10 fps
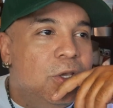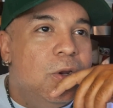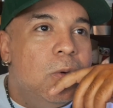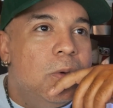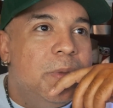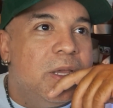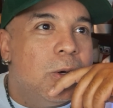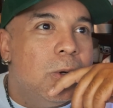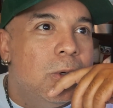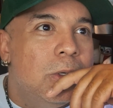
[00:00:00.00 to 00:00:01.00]
You know what would be
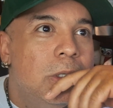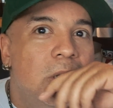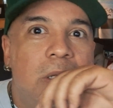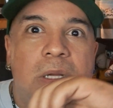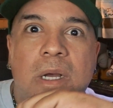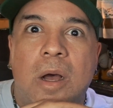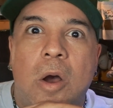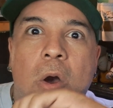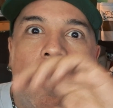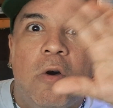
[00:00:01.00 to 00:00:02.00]
cool?
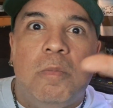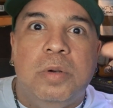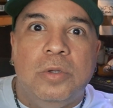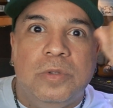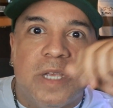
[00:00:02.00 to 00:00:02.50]
All blue